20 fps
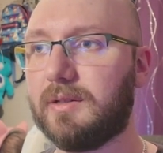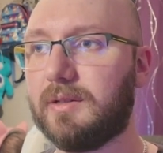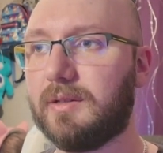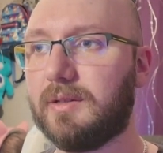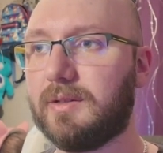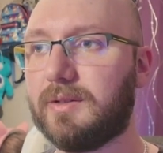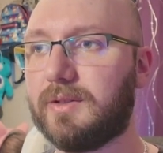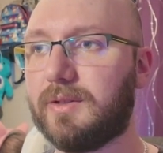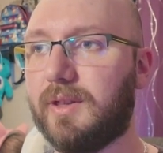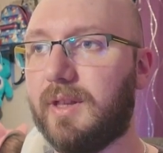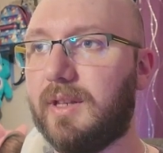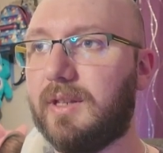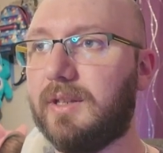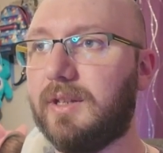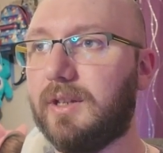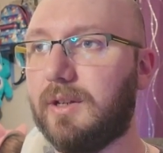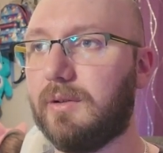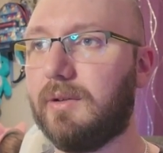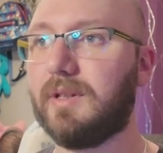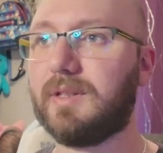So then,
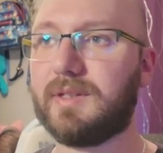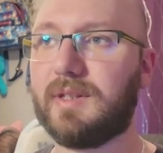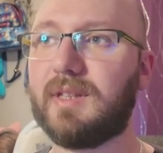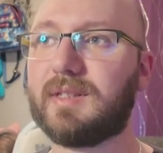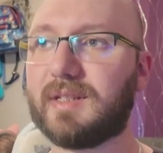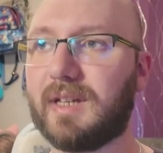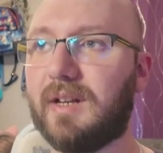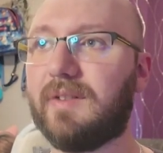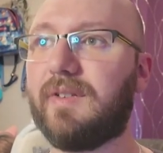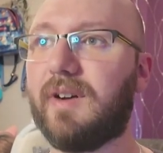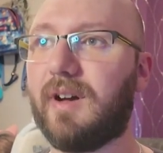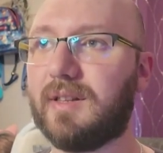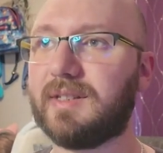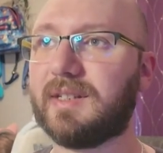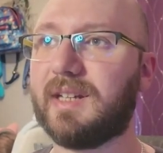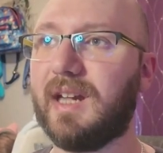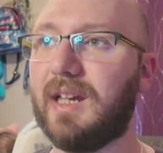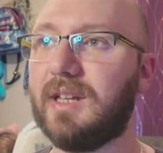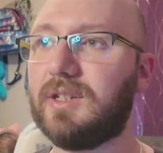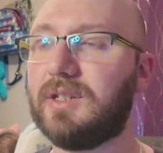you know, it's kind of hard
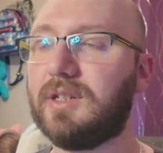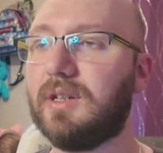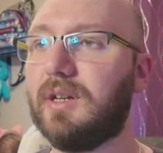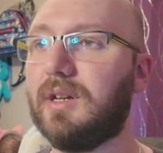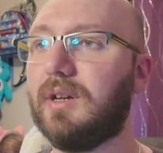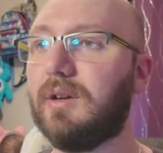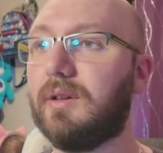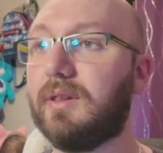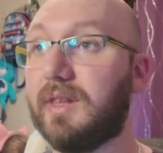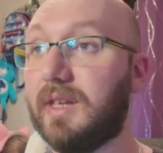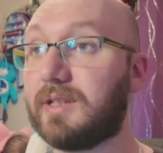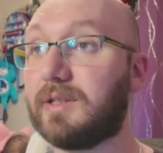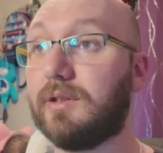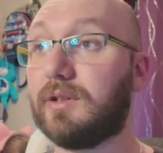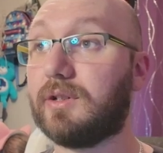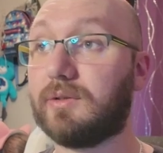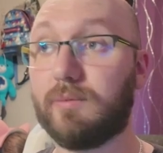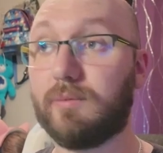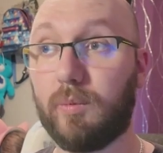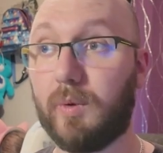to gauge. This
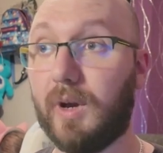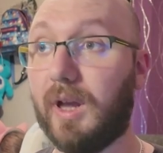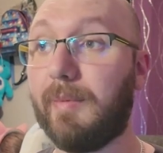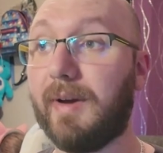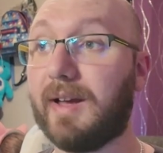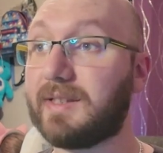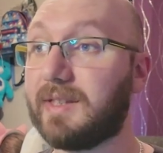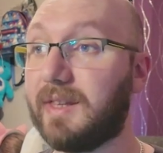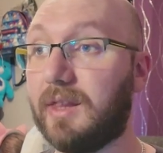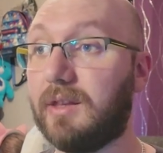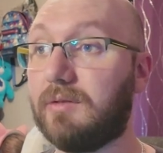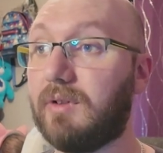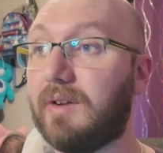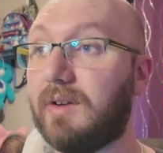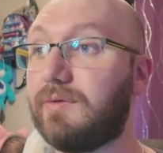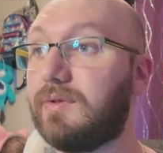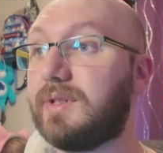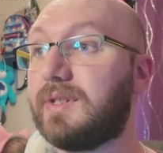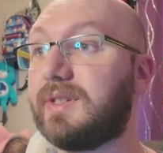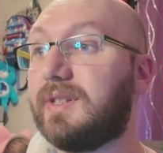looks way better than the
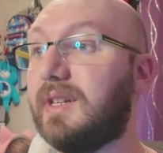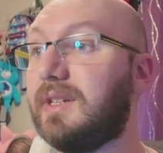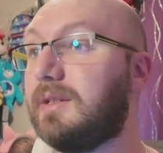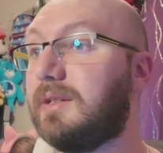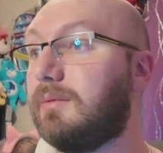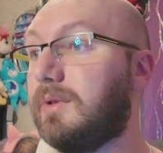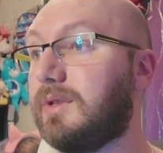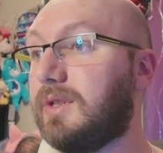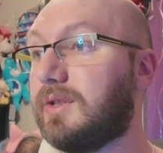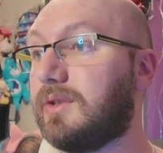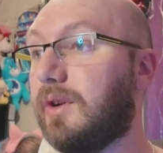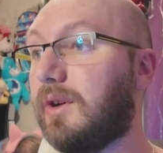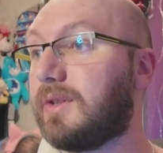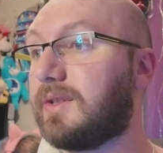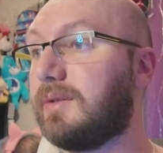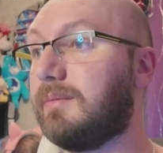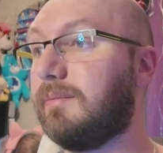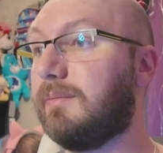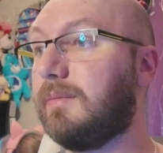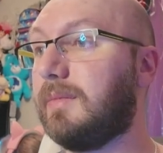reference did, which is
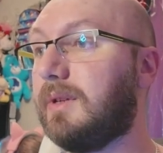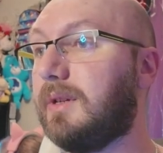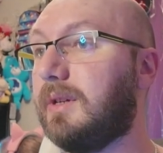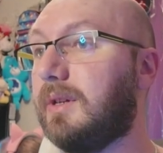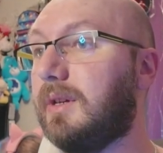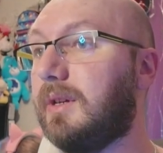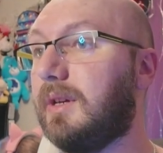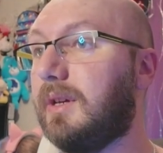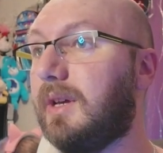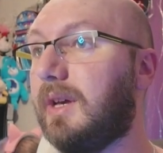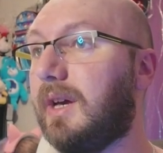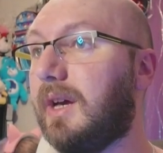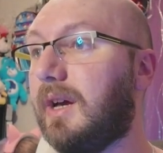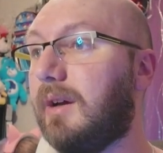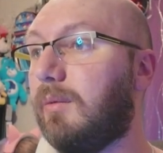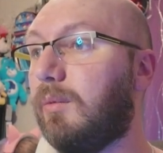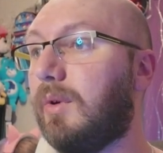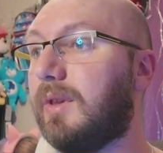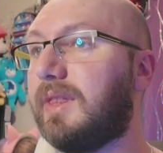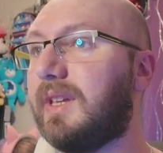awesome.
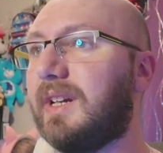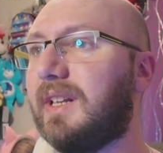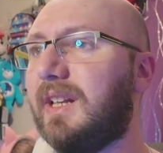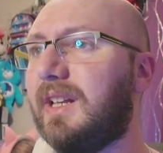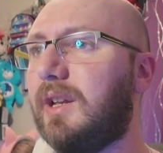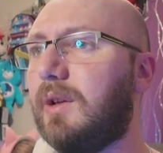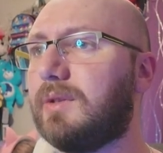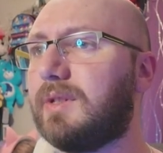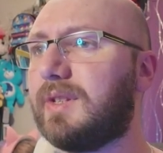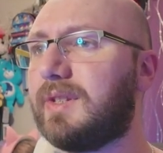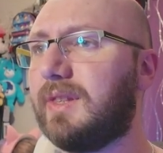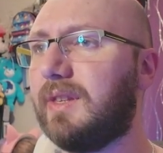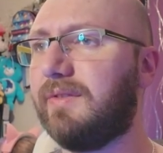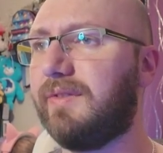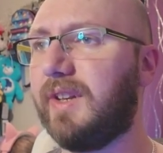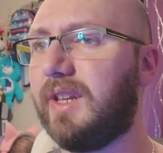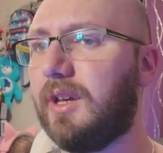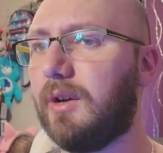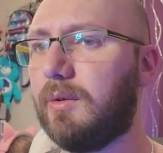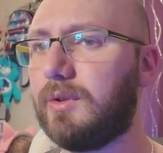One thing I did notice in the
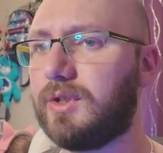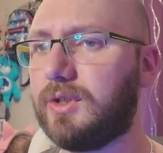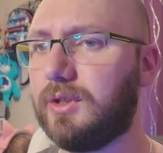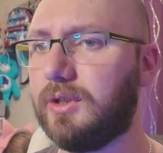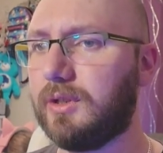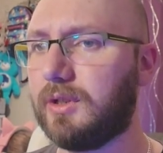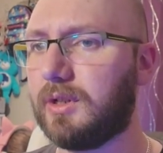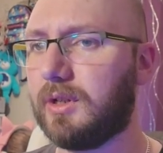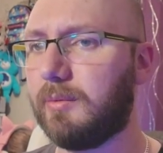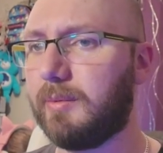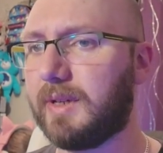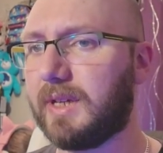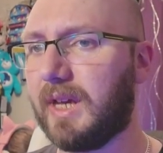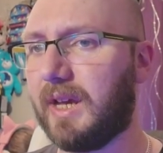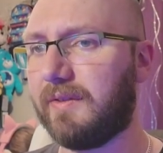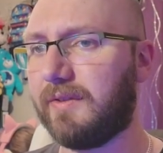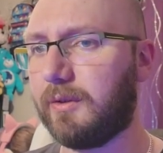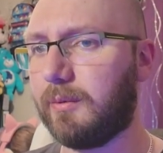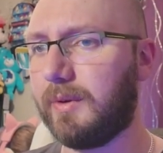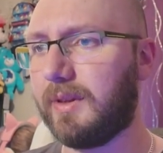video, which you've got to be
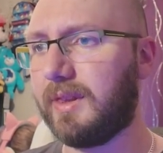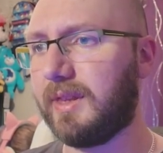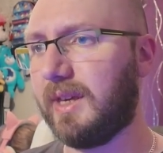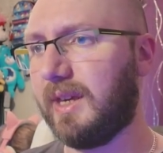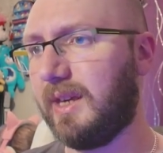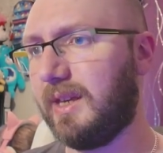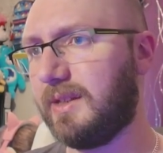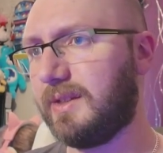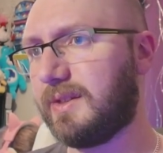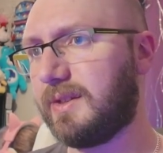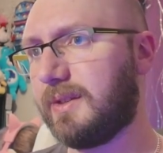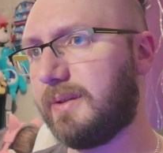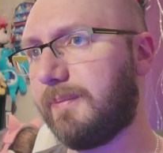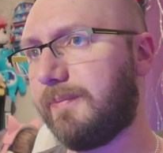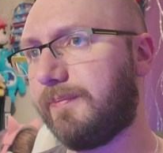careful with, is,